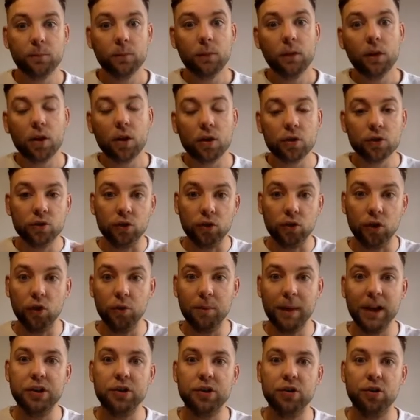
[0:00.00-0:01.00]
so do
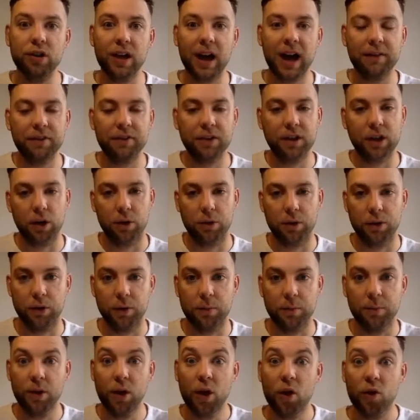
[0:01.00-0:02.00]
make sure you're having a go at
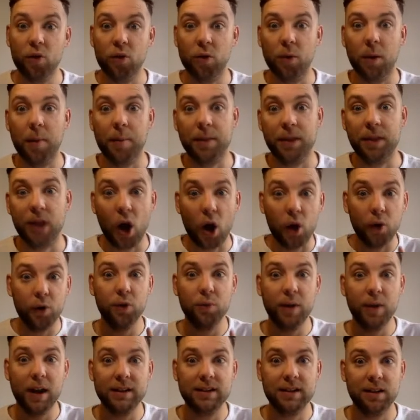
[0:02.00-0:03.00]
them. Remember, the only
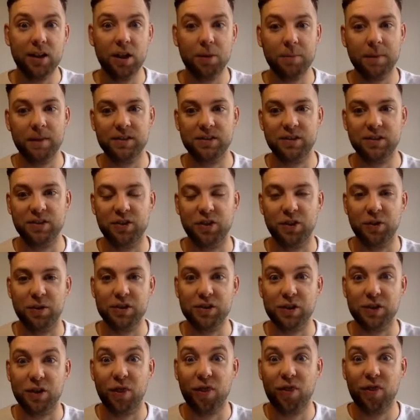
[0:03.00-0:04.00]
way to learn maths is to do it.
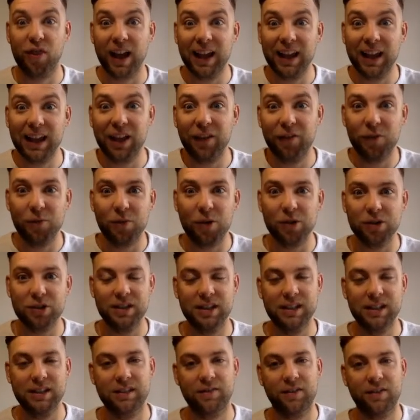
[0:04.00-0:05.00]
So thank you for watching
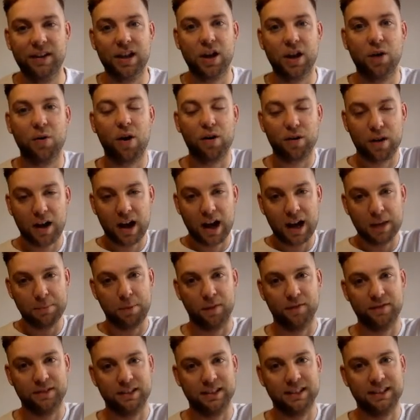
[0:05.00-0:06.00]
this video on
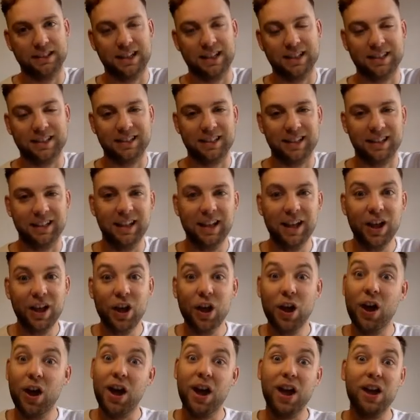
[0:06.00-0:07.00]
hypothesis testing.
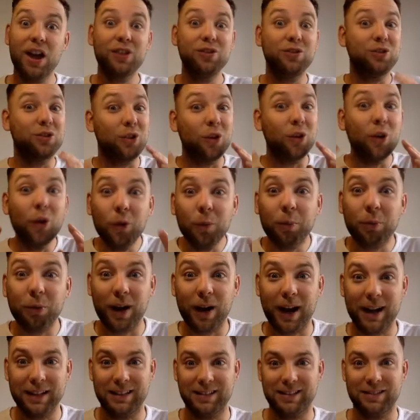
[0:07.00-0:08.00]
Do
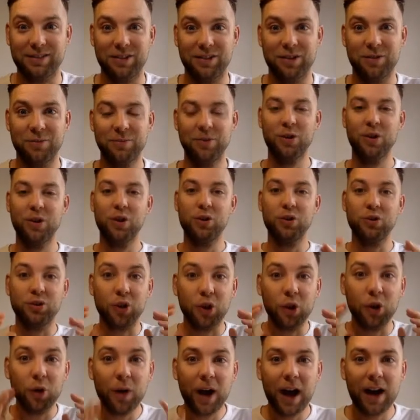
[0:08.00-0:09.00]
practice them.
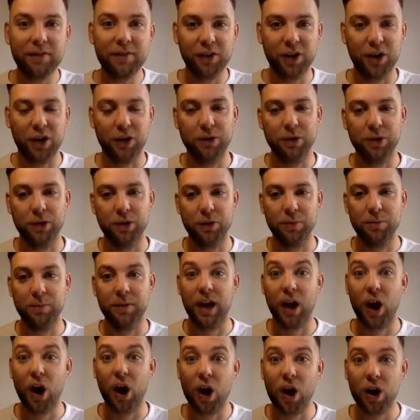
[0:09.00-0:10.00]
Do have a go at them. They
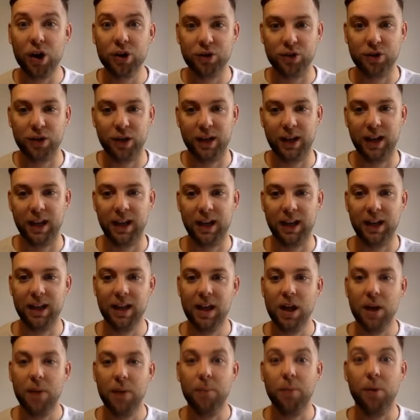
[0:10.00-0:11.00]
are tricky,
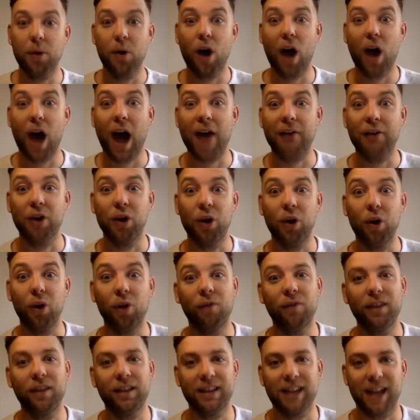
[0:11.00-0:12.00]
but have a
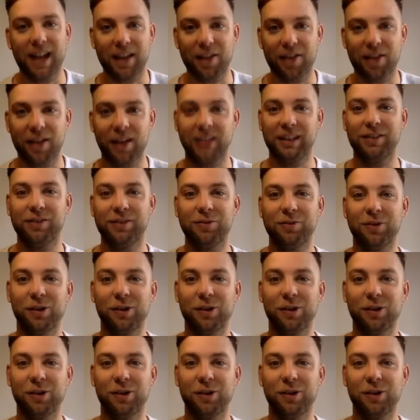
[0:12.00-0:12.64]
lovely day and thank you for